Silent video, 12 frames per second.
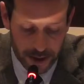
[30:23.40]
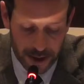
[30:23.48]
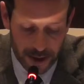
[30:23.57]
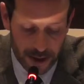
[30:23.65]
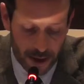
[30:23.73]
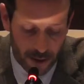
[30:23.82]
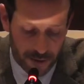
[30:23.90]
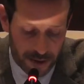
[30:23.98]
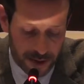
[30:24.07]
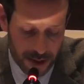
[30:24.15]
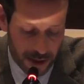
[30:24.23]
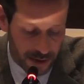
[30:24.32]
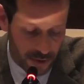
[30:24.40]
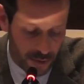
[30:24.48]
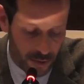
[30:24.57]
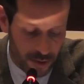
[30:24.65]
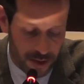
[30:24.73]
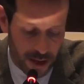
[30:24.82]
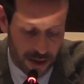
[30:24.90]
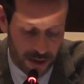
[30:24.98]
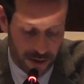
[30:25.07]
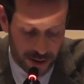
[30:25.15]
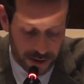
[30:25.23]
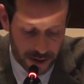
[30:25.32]
in any of the states whose
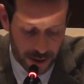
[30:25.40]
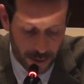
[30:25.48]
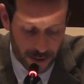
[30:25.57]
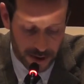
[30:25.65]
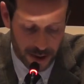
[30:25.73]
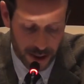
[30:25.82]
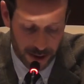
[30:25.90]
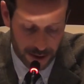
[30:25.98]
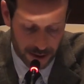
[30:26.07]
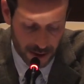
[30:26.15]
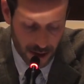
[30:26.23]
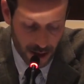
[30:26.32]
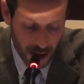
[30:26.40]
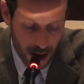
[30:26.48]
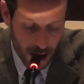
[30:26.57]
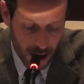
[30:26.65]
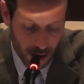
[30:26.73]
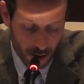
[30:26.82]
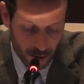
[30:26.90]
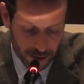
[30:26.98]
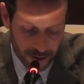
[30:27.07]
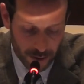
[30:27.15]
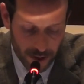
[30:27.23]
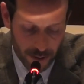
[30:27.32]
nationality he possessed or
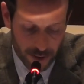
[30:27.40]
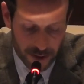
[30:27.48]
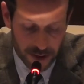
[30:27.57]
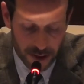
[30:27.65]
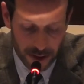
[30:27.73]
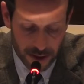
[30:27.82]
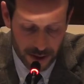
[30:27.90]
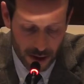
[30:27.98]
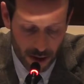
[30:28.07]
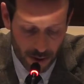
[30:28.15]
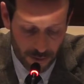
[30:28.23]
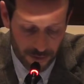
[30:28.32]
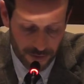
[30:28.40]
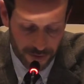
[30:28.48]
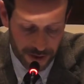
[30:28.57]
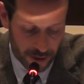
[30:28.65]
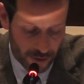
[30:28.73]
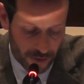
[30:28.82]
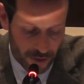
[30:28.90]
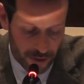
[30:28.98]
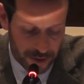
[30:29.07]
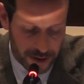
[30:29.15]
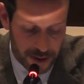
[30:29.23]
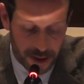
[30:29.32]
in the member states of the
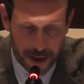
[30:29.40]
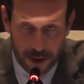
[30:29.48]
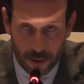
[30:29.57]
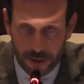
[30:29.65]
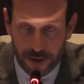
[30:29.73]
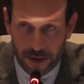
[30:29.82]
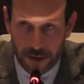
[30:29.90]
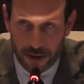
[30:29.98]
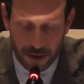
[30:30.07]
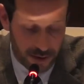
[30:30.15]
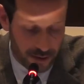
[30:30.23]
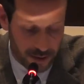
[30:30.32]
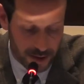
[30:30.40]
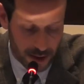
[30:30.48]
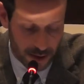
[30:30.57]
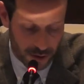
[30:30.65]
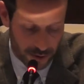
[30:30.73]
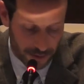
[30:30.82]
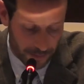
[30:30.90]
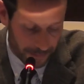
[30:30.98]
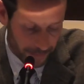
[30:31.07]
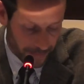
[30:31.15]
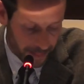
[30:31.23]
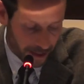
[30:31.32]
authority dealing with the succession.
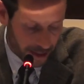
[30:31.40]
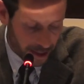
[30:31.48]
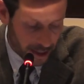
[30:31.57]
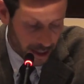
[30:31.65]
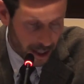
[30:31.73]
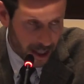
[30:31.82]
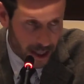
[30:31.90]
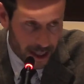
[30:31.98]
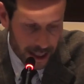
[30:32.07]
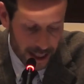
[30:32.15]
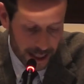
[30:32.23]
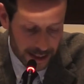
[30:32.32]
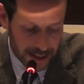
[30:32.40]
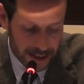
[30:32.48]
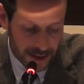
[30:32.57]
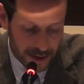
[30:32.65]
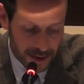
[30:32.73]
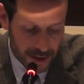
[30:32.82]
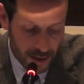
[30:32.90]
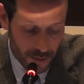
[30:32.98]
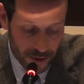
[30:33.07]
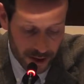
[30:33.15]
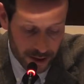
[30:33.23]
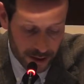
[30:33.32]
In this
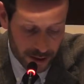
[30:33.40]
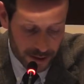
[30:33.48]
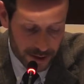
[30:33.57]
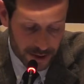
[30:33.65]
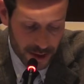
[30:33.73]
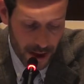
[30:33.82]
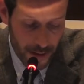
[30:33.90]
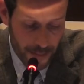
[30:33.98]
regards,